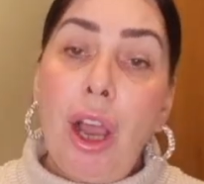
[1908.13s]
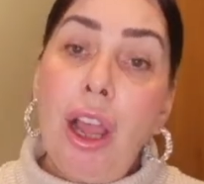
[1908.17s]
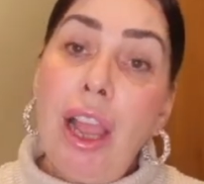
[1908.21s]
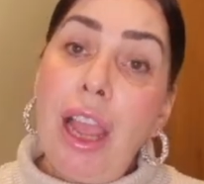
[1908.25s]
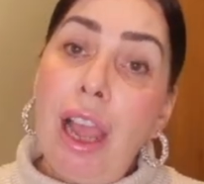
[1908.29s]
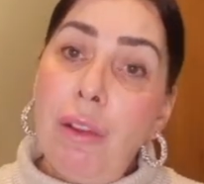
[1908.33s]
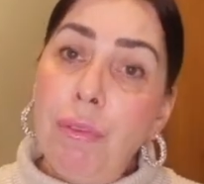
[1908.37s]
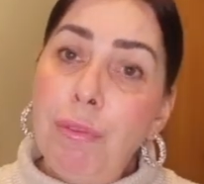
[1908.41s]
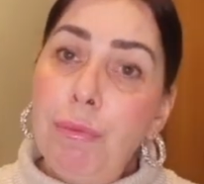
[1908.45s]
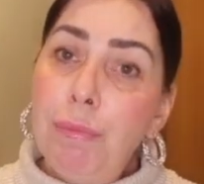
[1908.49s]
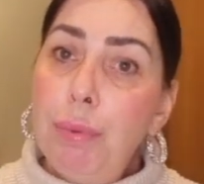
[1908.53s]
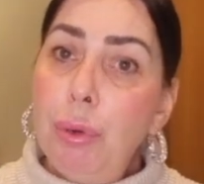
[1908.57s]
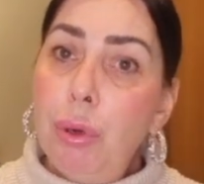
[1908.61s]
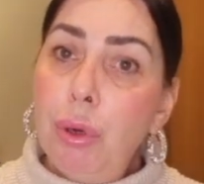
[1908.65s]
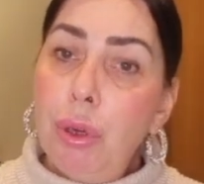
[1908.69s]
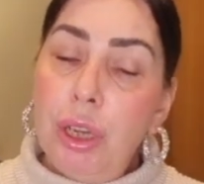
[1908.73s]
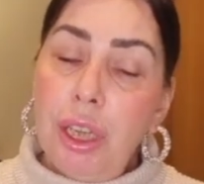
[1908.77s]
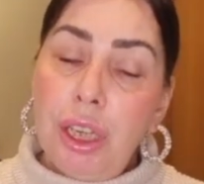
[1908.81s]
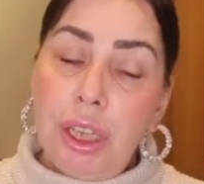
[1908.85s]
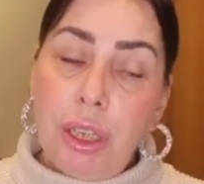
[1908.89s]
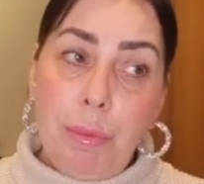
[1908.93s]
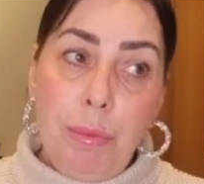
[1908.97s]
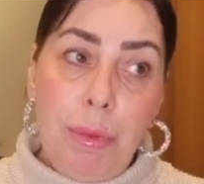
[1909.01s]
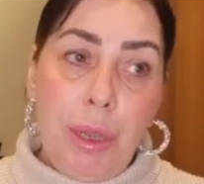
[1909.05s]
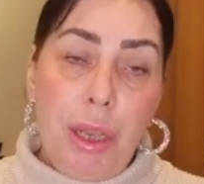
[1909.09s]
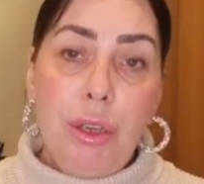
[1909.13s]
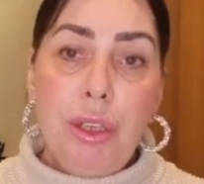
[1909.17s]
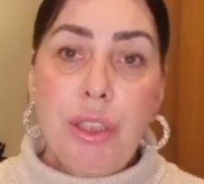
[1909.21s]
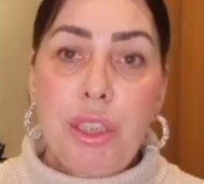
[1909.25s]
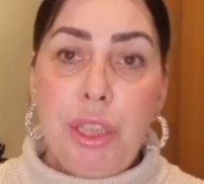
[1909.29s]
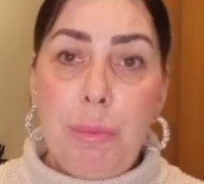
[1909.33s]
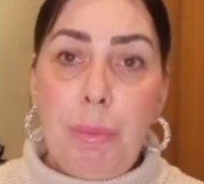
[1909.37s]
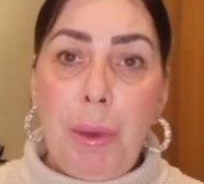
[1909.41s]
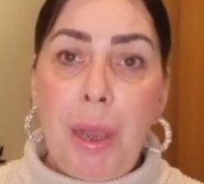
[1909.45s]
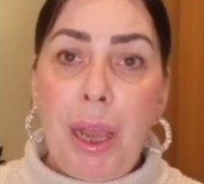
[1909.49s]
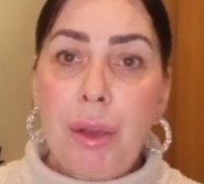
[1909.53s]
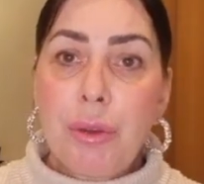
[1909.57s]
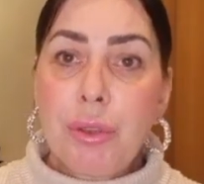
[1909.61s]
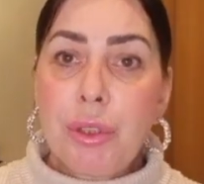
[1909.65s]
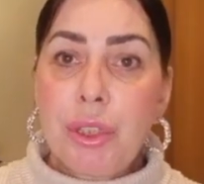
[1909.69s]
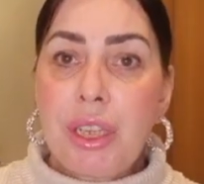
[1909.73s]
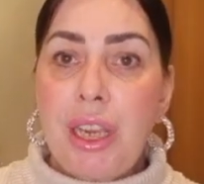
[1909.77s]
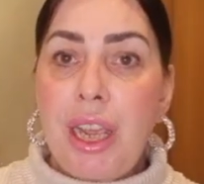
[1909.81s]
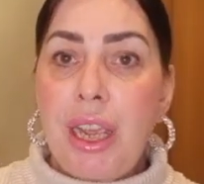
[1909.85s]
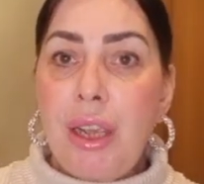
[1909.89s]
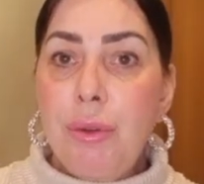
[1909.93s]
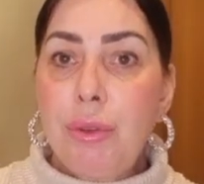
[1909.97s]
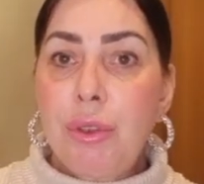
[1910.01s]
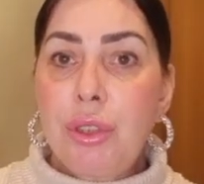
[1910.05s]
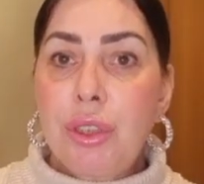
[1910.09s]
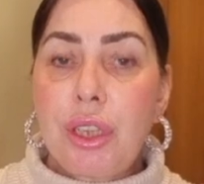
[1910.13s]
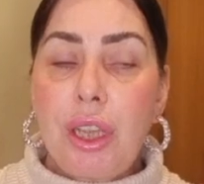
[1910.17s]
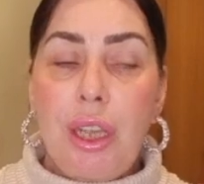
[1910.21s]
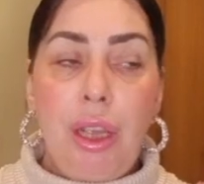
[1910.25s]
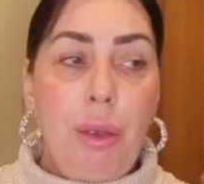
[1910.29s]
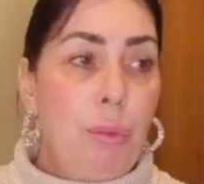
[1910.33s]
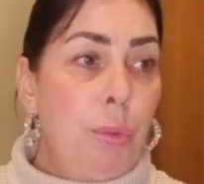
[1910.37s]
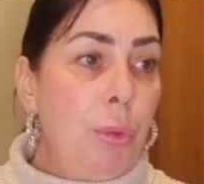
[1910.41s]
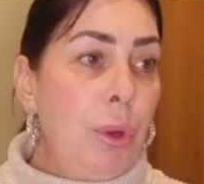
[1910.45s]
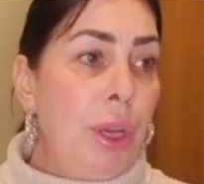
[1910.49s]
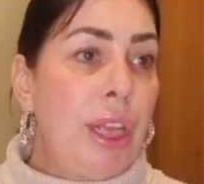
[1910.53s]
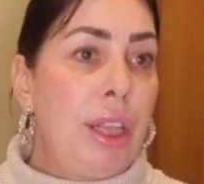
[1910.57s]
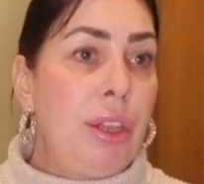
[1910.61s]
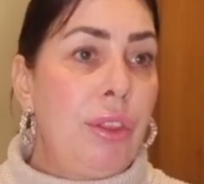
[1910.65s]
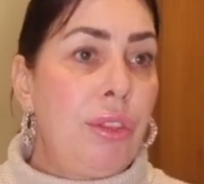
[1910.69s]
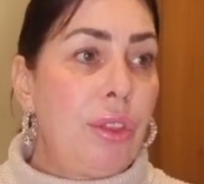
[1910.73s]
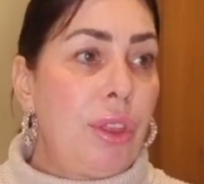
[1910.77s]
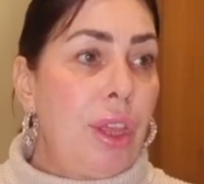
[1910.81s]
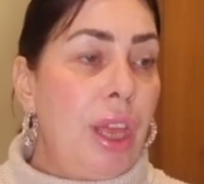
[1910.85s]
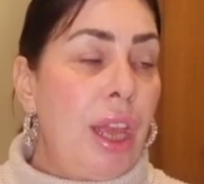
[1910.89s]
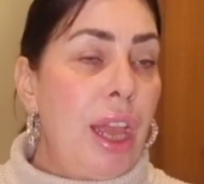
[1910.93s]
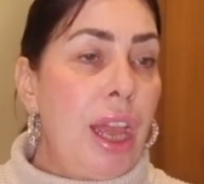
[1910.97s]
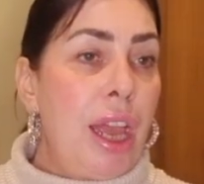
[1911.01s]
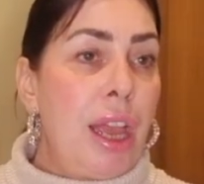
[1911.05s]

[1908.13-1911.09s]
I have put a community post out with